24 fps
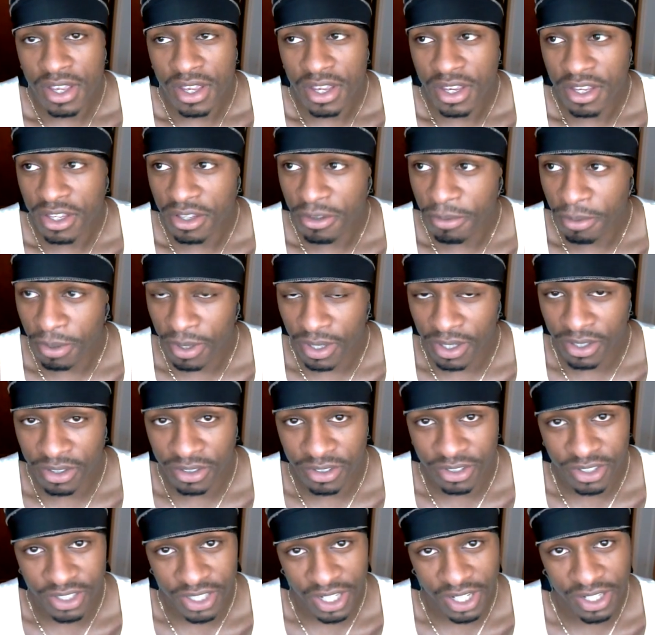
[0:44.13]
and you plan
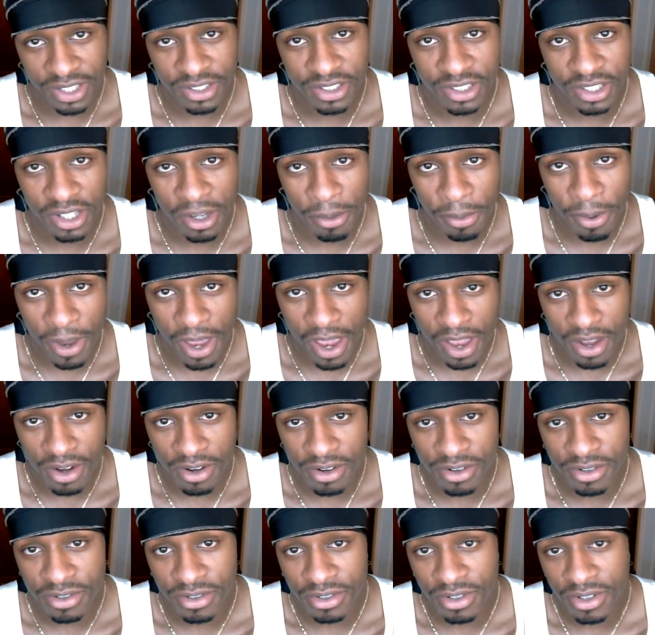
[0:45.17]
on changing your
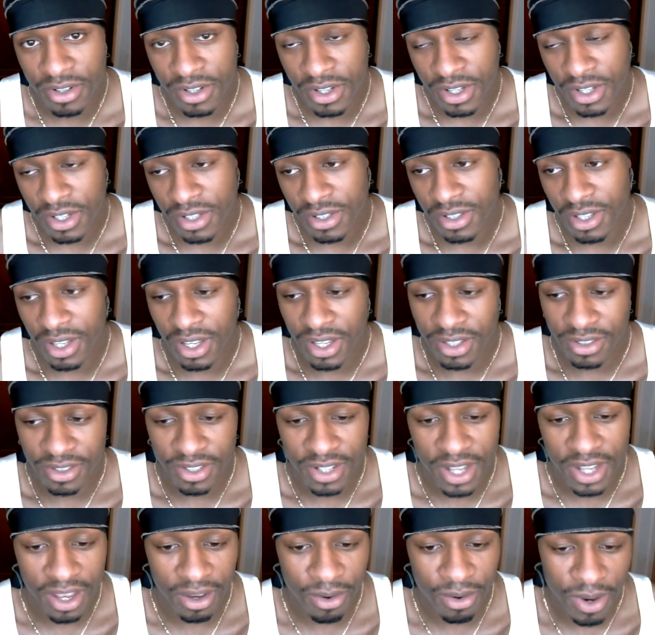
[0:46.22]
pattern, to answer
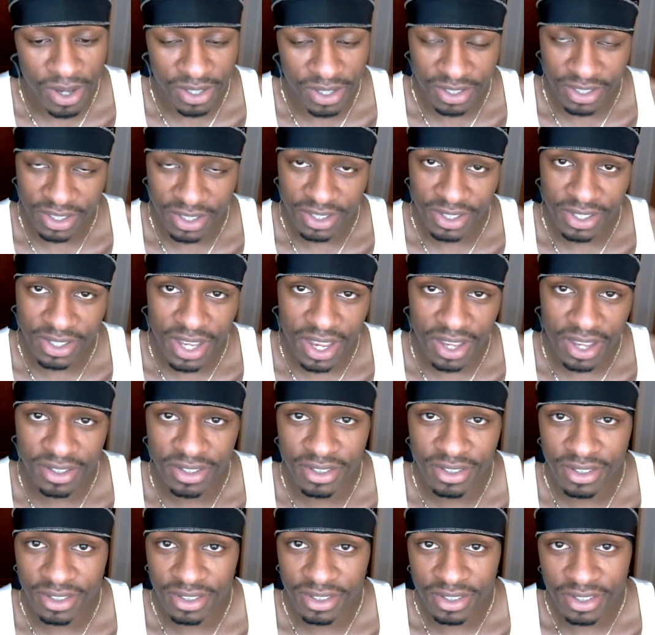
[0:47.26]
that question, yes,
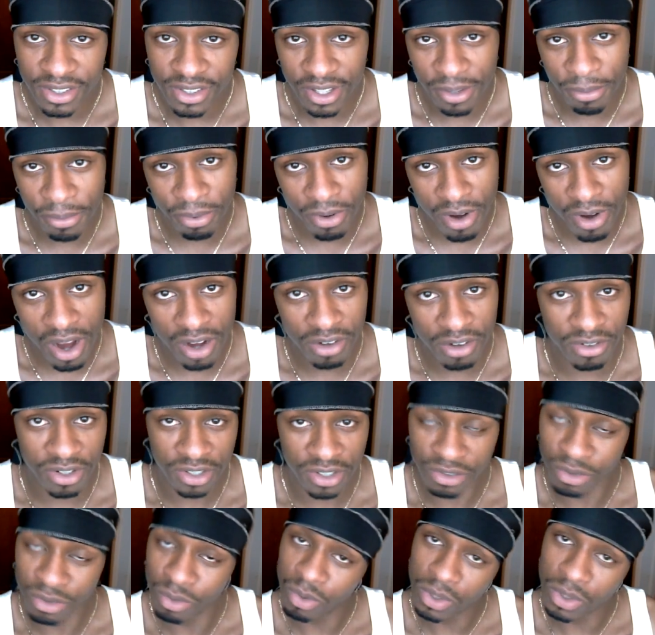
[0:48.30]
your
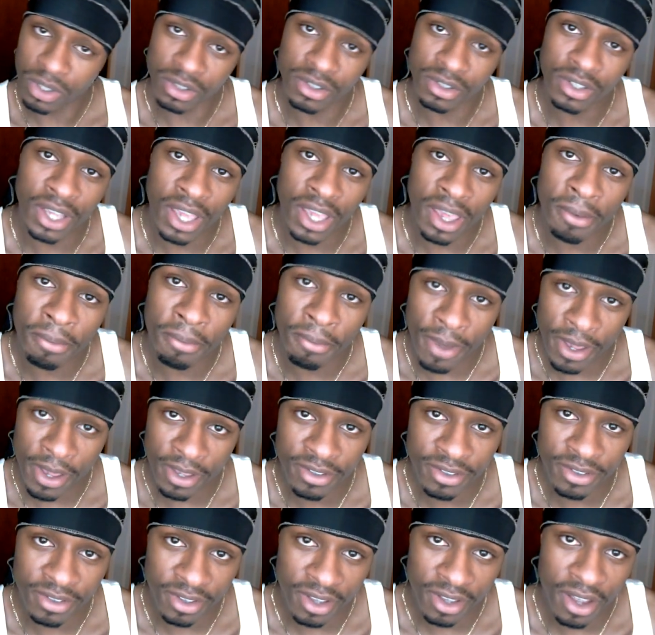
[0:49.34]
progress will get
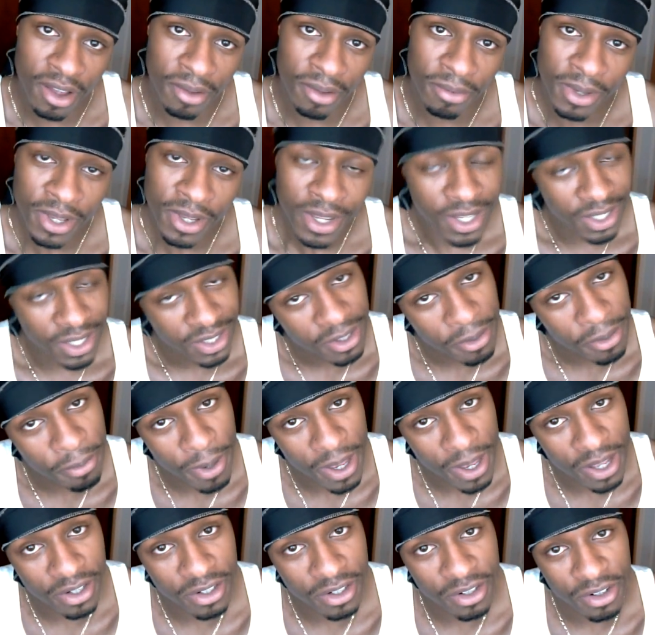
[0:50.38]
messed up,
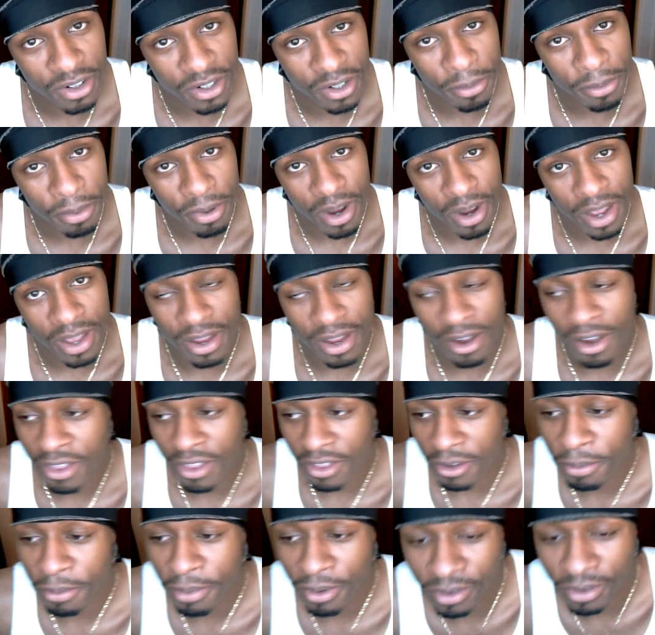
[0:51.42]
depending on the
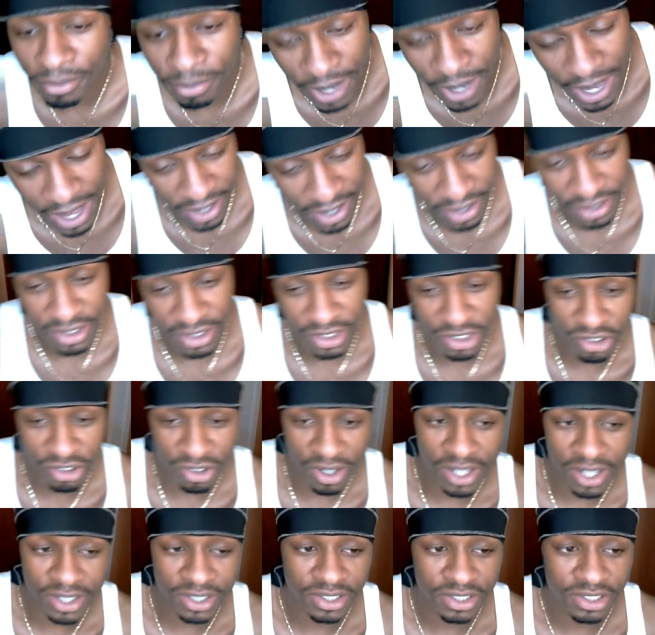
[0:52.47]
other pattern you're
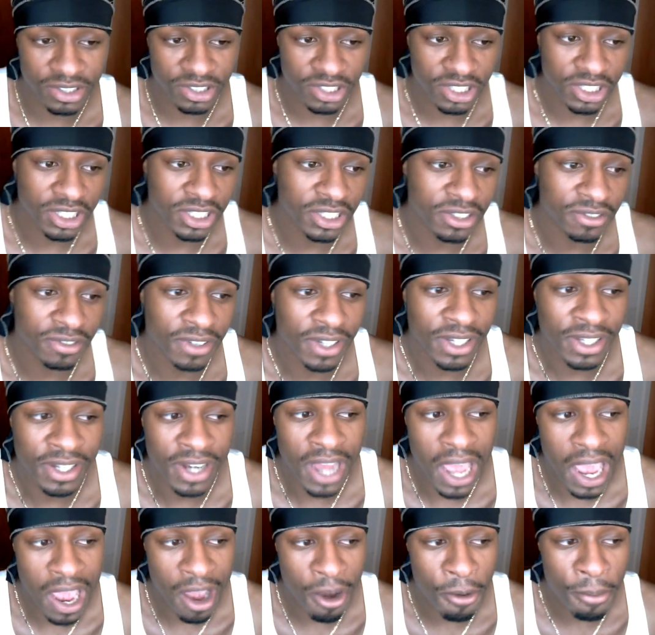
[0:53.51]
trying to achieve and
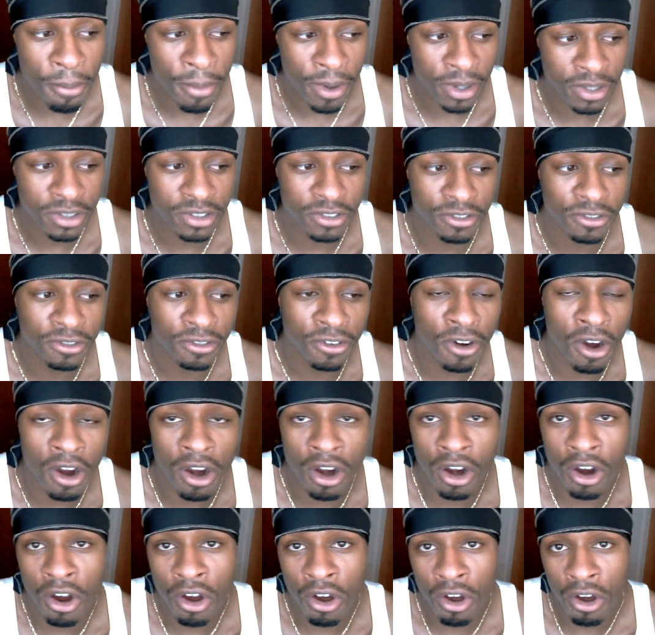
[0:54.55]
how much
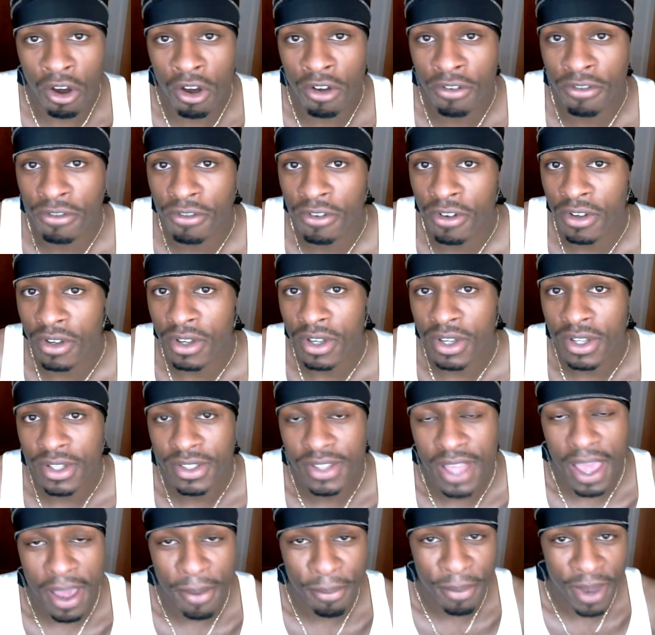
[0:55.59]
far off
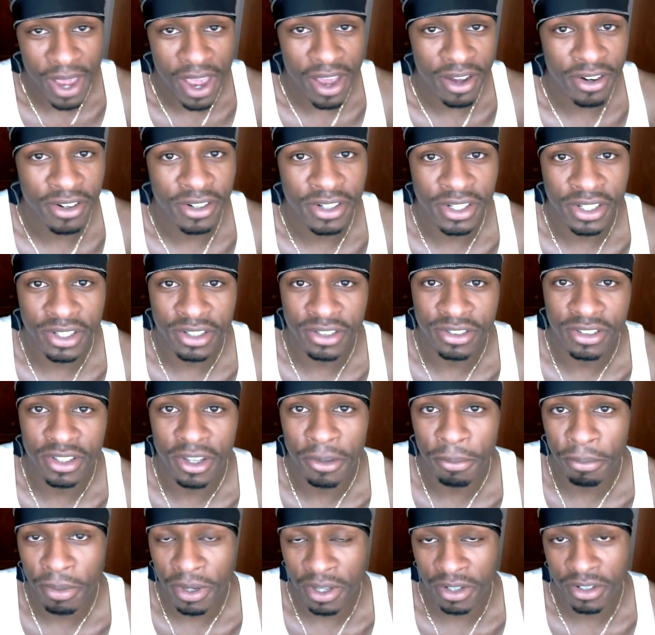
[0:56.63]
that pattern is
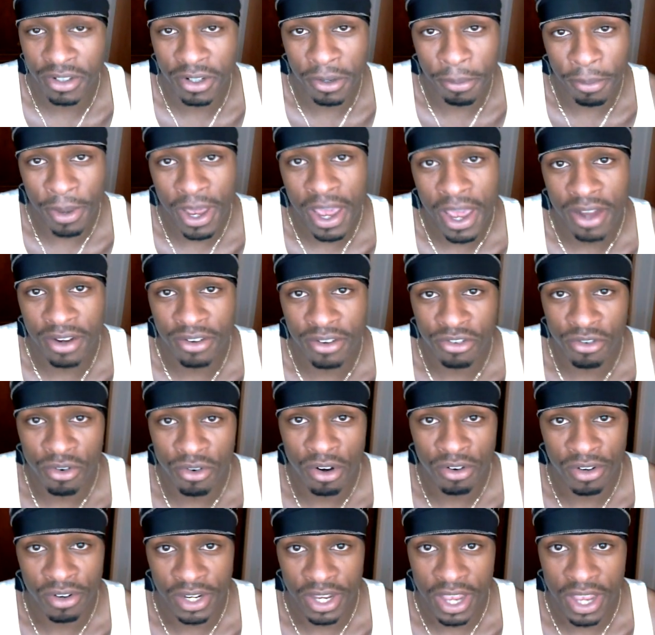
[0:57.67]
compared to the pattern you
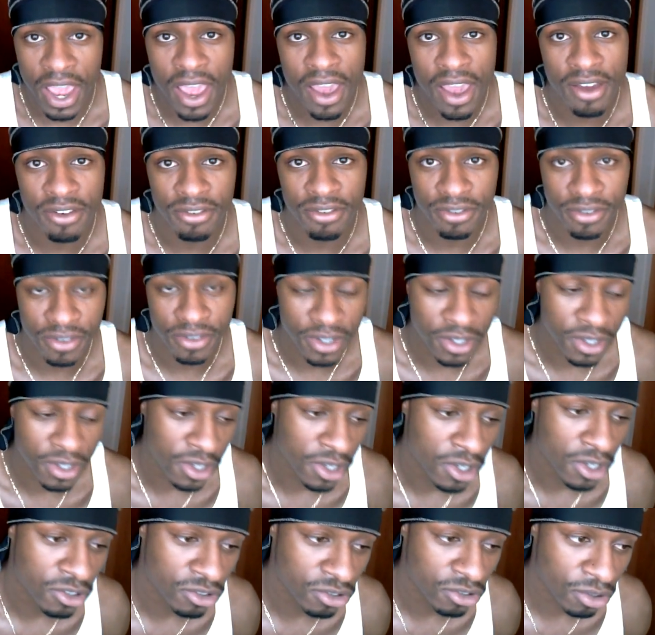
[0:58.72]
already have.
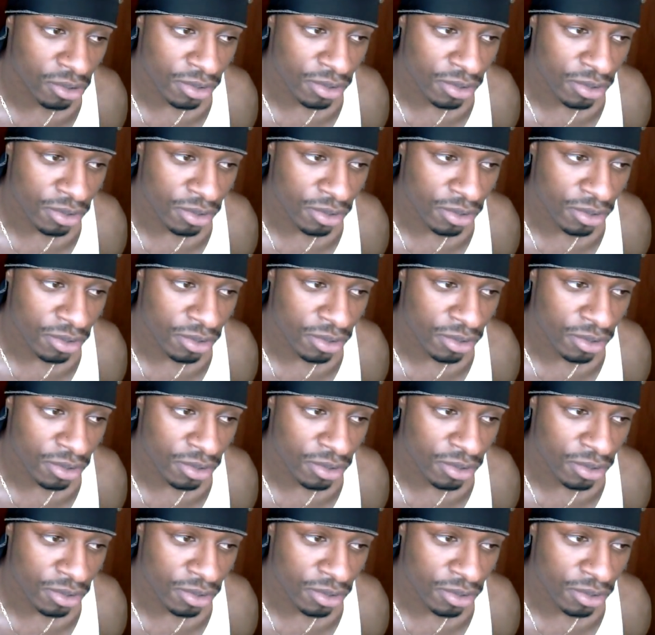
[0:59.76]
So